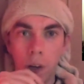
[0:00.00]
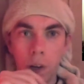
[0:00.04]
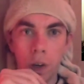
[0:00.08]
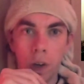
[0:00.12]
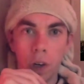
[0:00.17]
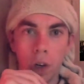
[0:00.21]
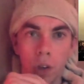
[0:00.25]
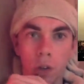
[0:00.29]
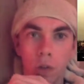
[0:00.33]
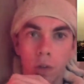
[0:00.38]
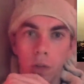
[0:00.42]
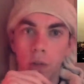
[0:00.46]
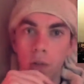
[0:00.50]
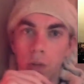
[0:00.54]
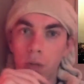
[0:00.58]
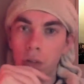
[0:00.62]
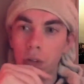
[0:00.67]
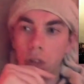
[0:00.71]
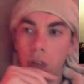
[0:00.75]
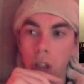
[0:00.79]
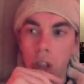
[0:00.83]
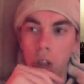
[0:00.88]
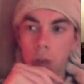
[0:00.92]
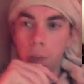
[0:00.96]
I'll
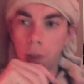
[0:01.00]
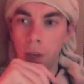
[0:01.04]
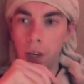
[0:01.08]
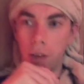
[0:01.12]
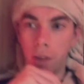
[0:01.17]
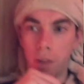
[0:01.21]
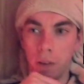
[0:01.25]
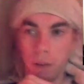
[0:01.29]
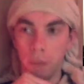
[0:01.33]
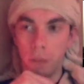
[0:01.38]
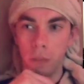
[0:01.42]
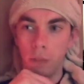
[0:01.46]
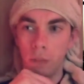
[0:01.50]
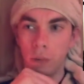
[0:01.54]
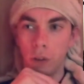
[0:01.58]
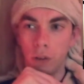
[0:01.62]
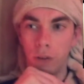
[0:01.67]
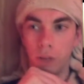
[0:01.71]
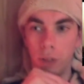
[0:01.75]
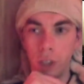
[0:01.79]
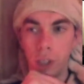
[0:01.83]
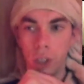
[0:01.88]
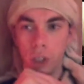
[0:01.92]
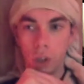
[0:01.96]
always make more
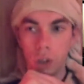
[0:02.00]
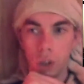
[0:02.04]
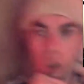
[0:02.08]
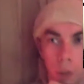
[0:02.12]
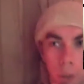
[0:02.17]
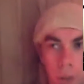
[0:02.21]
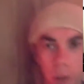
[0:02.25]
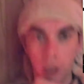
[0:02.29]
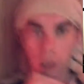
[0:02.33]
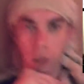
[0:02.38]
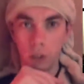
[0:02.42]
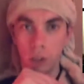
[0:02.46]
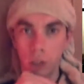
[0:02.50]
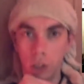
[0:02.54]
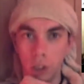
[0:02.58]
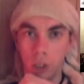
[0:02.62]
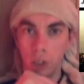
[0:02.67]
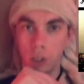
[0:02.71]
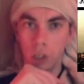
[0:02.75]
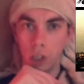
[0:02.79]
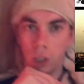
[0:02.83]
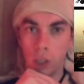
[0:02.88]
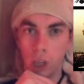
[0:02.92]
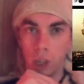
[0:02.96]
videos about
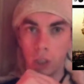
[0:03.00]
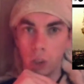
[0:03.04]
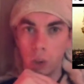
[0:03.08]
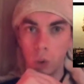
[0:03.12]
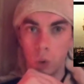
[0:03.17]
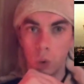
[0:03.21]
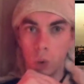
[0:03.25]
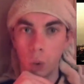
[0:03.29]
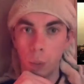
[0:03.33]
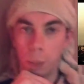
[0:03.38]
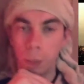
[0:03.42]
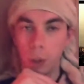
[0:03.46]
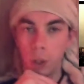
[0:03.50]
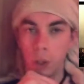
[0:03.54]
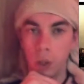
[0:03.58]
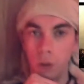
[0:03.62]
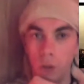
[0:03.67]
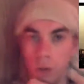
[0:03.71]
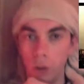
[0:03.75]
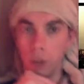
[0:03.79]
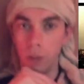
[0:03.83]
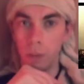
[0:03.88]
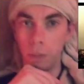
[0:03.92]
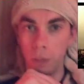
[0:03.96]
this kind of topic
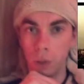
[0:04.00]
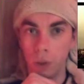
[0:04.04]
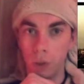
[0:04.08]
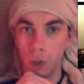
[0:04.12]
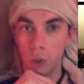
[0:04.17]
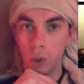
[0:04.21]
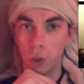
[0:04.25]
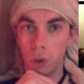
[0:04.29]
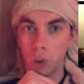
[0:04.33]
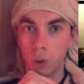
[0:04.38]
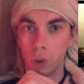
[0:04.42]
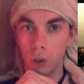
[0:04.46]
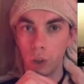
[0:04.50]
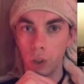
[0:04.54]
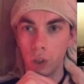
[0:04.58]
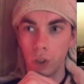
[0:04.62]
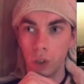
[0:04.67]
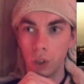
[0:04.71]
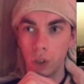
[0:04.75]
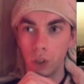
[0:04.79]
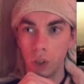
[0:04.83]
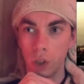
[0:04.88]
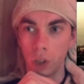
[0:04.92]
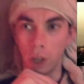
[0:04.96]
with more
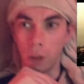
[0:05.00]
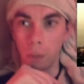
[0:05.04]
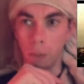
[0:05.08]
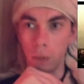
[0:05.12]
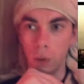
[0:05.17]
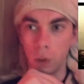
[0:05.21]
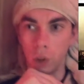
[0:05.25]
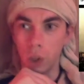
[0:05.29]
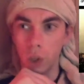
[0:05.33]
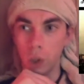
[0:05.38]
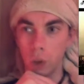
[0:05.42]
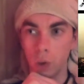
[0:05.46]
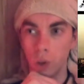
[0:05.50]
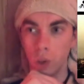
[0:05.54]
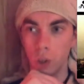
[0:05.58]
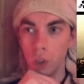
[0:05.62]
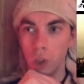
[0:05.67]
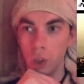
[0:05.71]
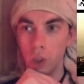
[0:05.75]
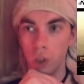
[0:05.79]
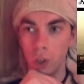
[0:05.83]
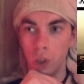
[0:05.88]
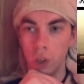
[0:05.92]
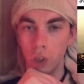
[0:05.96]
sources and more
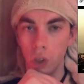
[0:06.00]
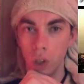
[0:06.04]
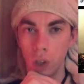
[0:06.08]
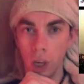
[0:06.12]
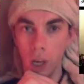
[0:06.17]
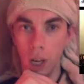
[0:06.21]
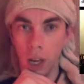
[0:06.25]
sources